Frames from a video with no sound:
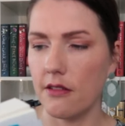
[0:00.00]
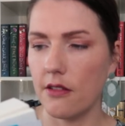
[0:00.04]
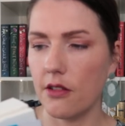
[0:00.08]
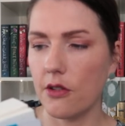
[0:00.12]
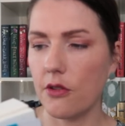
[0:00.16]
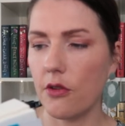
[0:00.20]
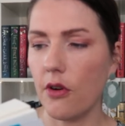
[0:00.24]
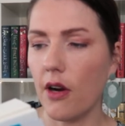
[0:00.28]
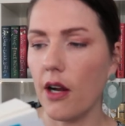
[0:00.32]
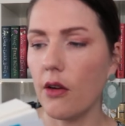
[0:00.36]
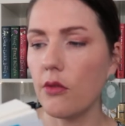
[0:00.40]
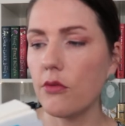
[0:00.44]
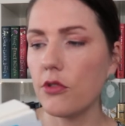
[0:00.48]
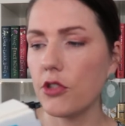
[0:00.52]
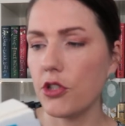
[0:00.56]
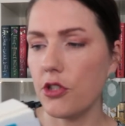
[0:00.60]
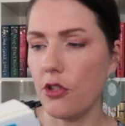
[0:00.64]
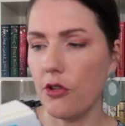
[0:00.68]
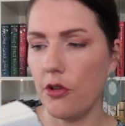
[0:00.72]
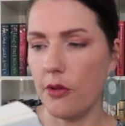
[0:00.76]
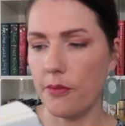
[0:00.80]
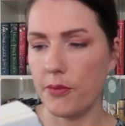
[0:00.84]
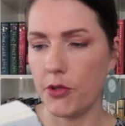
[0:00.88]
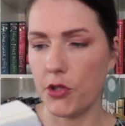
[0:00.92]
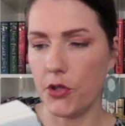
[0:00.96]
the crown will
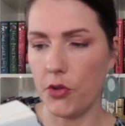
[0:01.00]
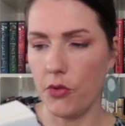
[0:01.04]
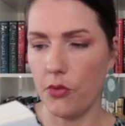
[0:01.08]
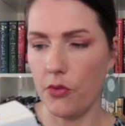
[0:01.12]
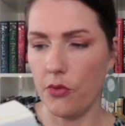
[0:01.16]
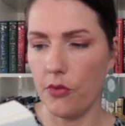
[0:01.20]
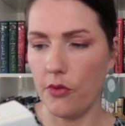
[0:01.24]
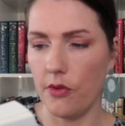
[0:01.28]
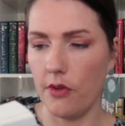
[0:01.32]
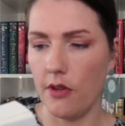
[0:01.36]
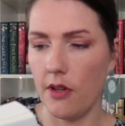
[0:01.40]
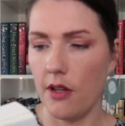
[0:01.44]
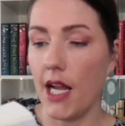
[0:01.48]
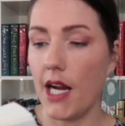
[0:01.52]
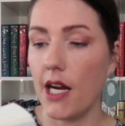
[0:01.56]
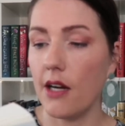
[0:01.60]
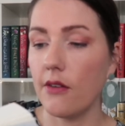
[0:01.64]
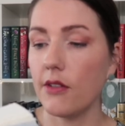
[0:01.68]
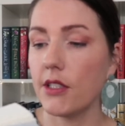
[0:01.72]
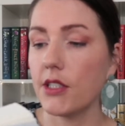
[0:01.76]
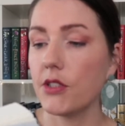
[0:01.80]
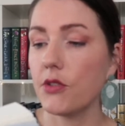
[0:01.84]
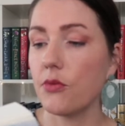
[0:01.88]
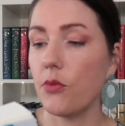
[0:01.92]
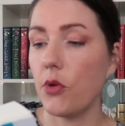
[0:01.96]
show up soon."
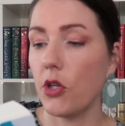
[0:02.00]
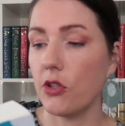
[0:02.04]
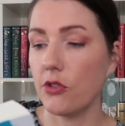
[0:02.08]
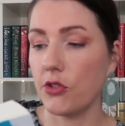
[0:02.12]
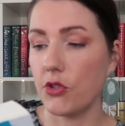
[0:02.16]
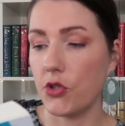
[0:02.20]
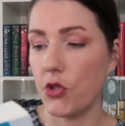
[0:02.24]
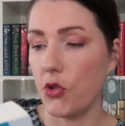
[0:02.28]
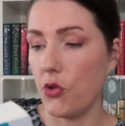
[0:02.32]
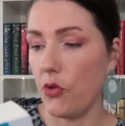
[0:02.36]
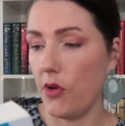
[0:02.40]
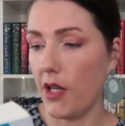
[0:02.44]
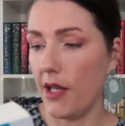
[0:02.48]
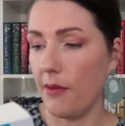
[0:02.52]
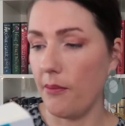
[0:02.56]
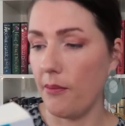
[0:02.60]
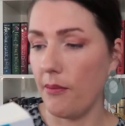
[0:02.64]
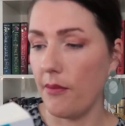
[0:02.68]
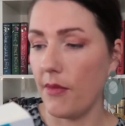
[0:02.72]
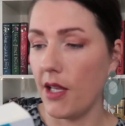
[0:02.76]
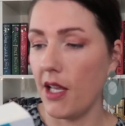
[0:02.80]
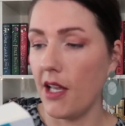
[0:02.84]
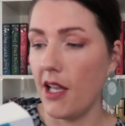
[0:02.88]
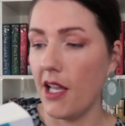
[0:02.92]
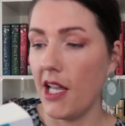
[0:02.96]
Aris walks to
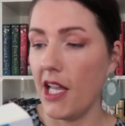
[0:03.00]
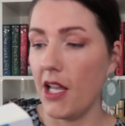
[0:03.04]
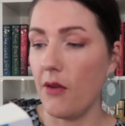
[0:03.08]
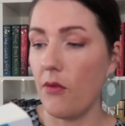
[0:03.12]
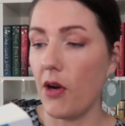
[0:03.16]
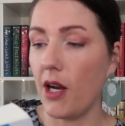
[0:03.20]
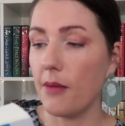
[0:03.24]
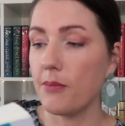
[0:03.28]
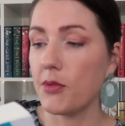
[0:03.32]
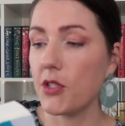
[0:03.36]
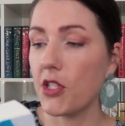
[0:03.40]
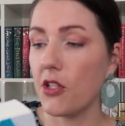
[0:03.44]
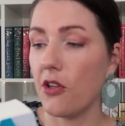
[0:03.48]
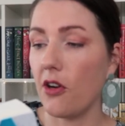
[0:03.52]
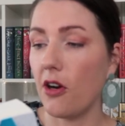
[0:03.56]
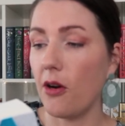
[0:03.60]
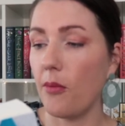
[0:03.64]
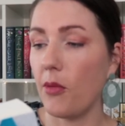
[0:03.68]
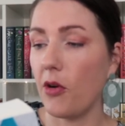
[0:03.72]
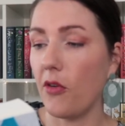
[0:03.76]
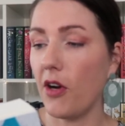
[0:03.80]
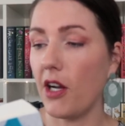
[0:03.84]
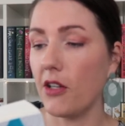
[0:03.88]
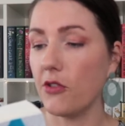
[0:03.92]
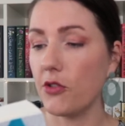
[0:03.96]
him. He wraps an
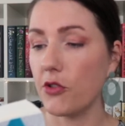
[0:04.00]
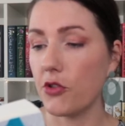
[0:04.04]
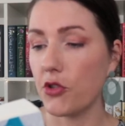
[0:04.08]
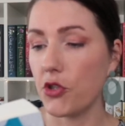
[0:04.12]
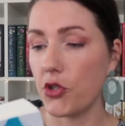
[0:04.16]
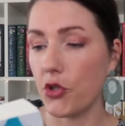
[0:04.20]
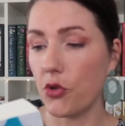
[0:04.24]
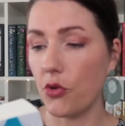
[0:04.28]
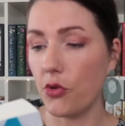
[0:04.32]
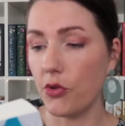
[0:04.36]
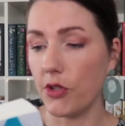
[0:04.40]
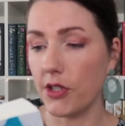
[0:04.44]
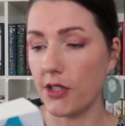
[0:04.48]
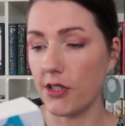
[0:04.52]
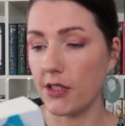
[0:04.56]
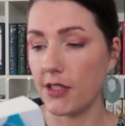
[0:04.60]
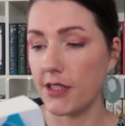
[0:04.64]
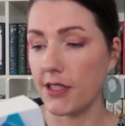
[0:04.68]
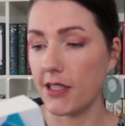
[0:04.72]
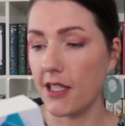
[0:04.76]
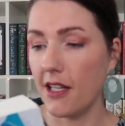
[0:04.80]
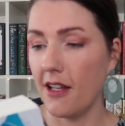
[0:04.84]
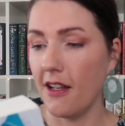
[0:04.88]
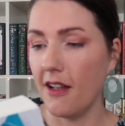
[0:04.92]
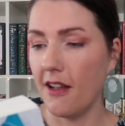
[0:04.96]
arm around her
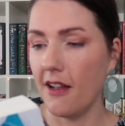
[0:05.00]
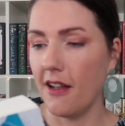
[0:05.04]
shoulders.